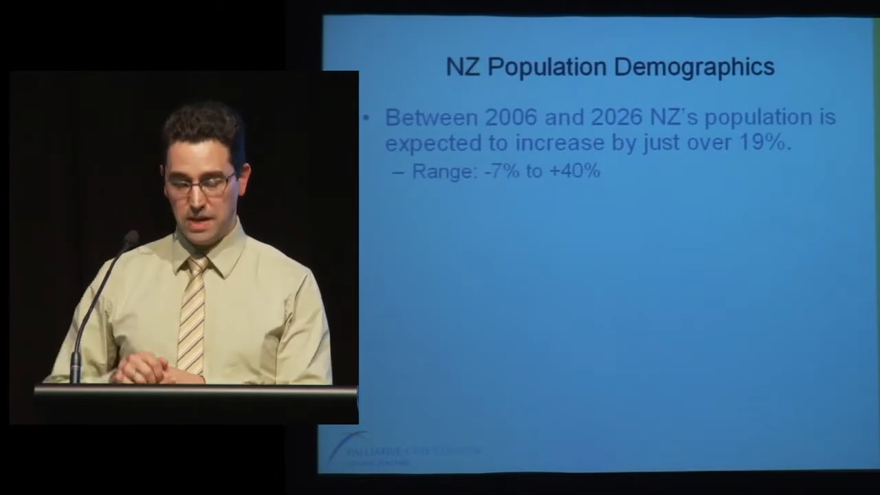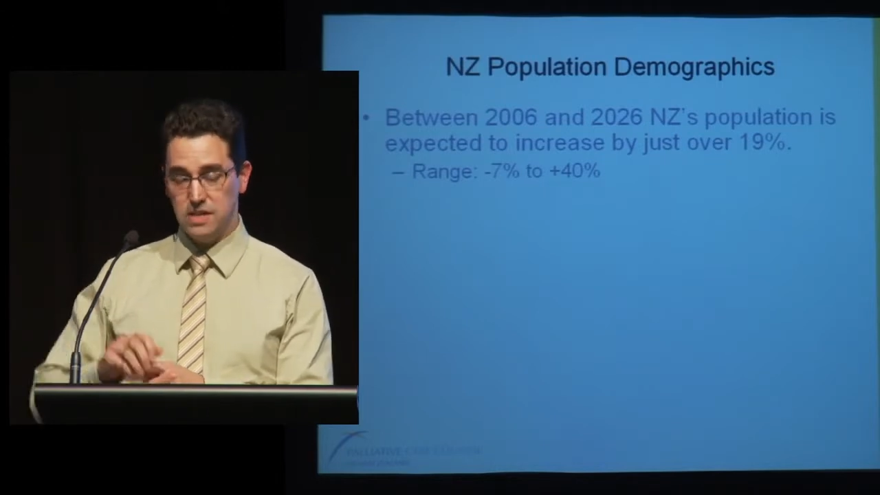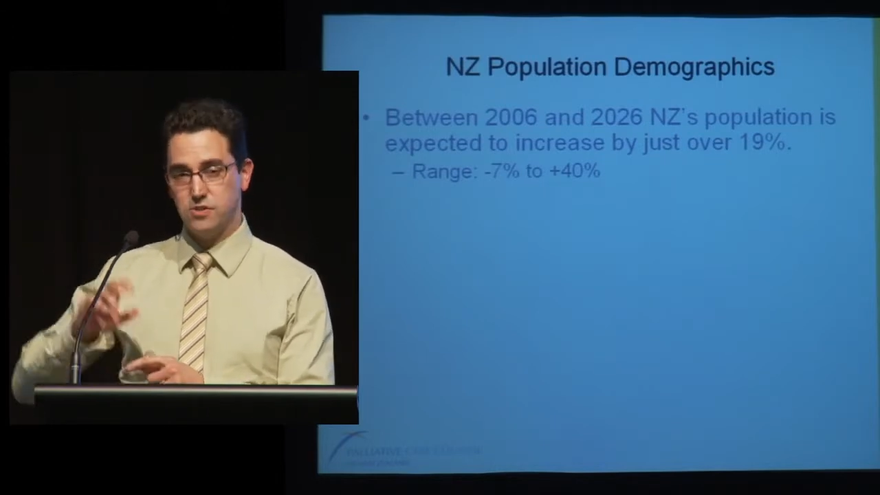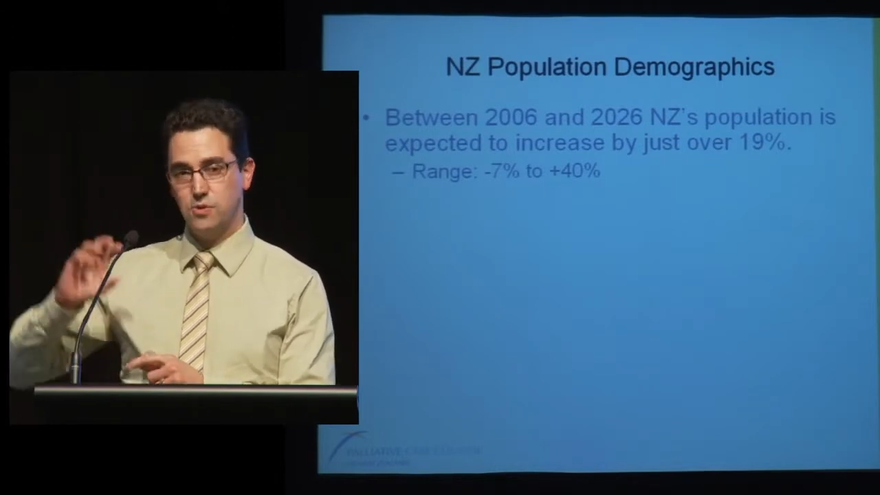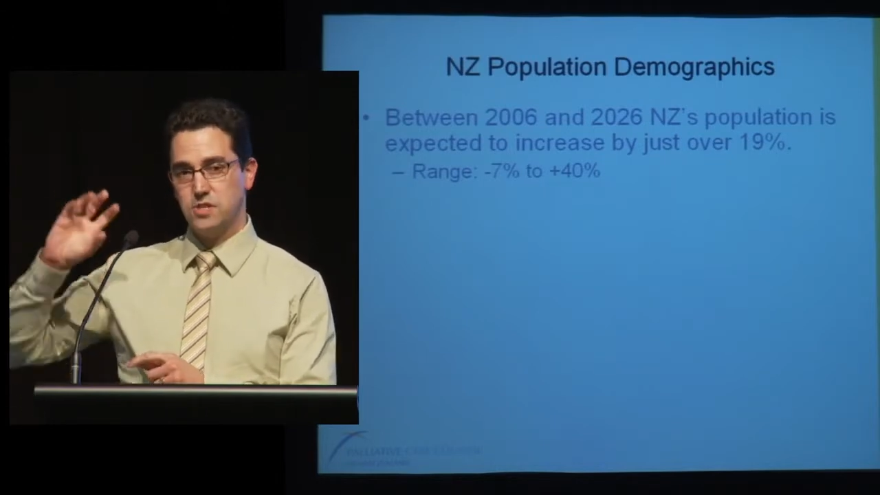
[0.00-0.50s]
and
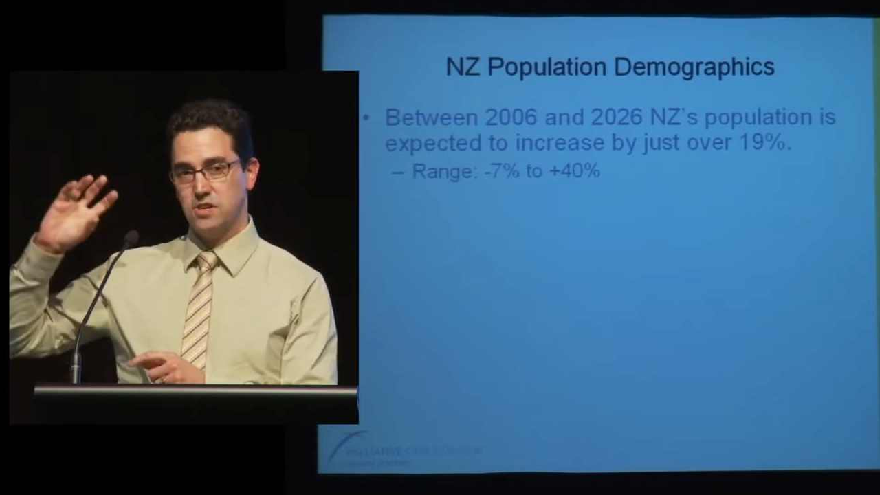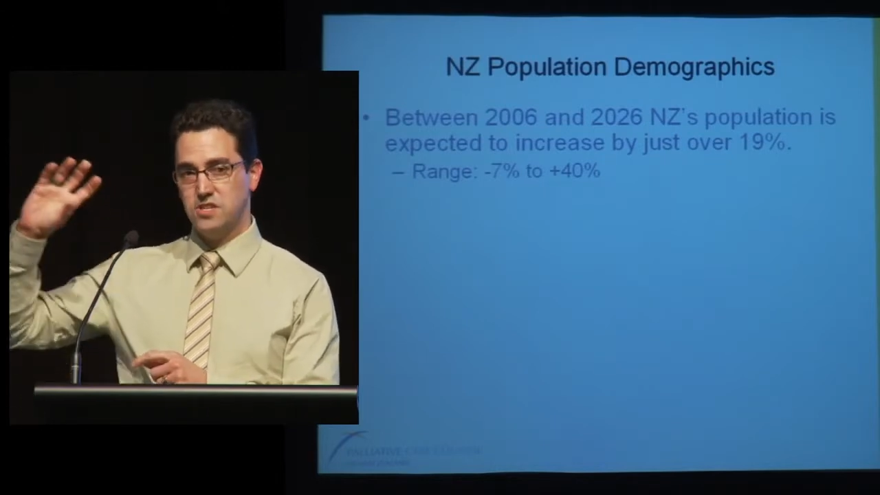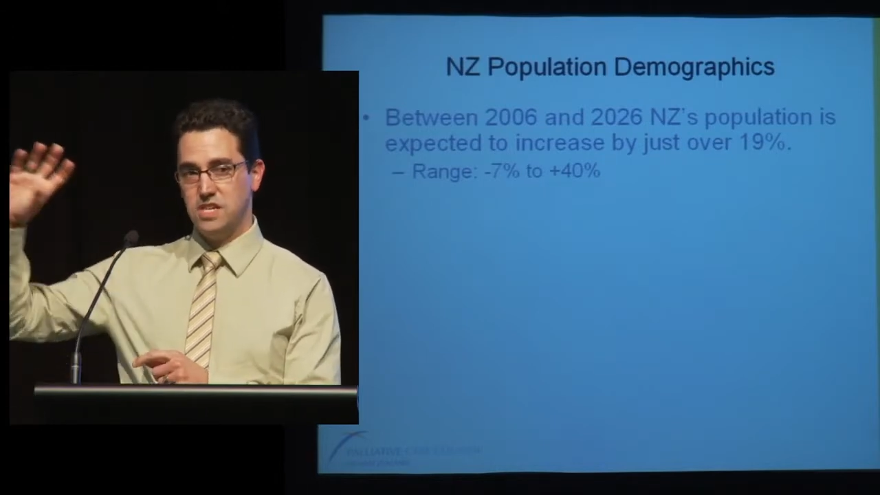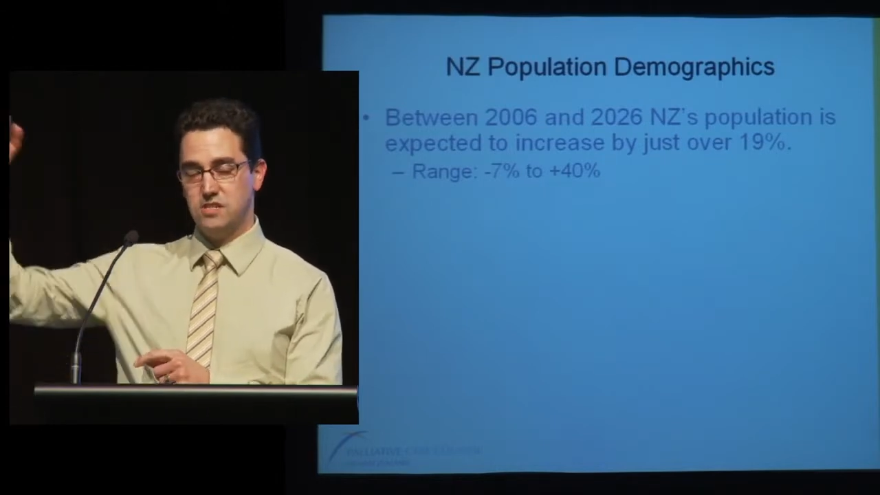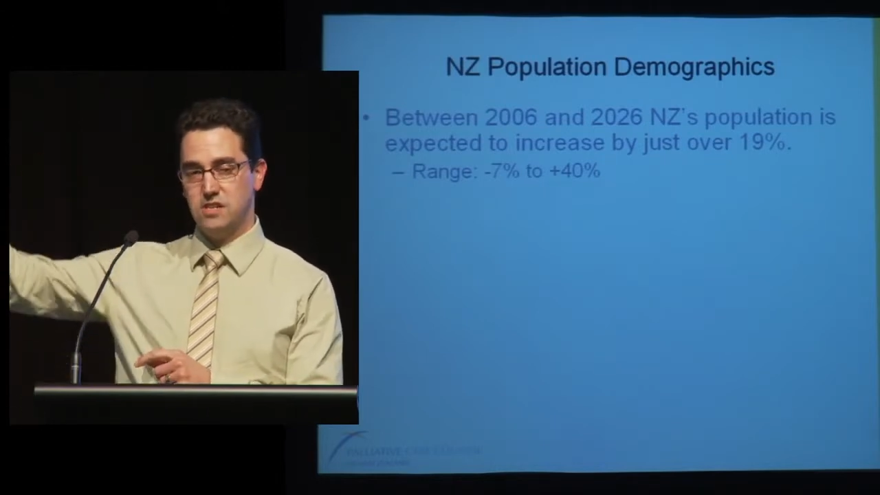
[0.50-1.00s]
it's also
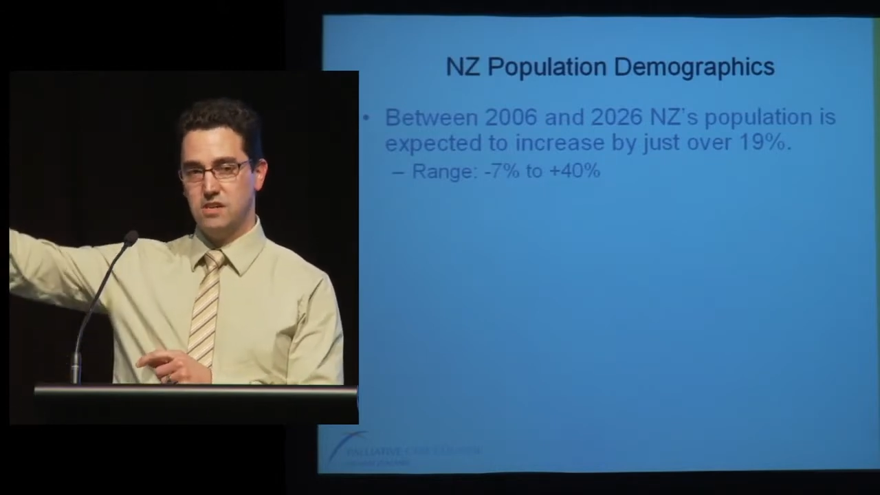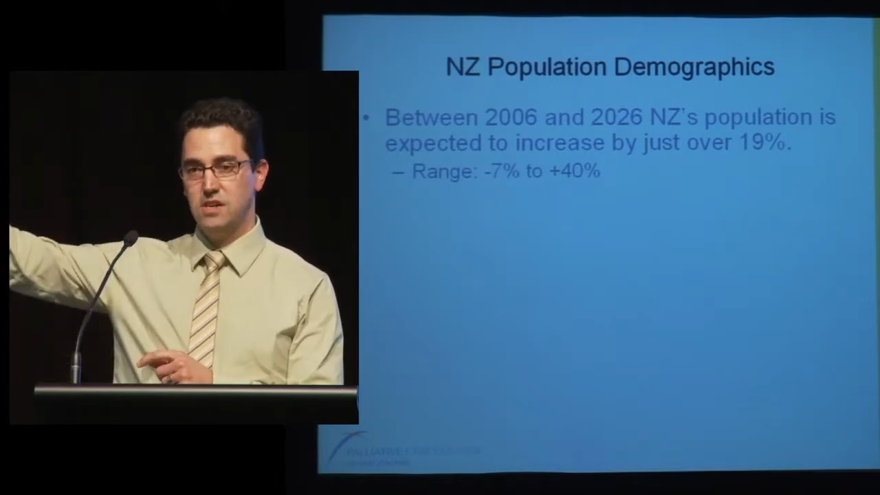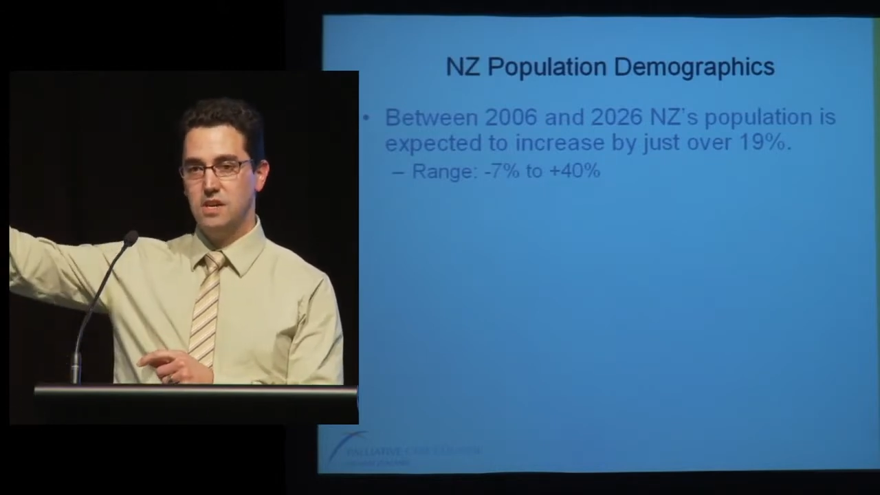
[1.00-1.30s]
set to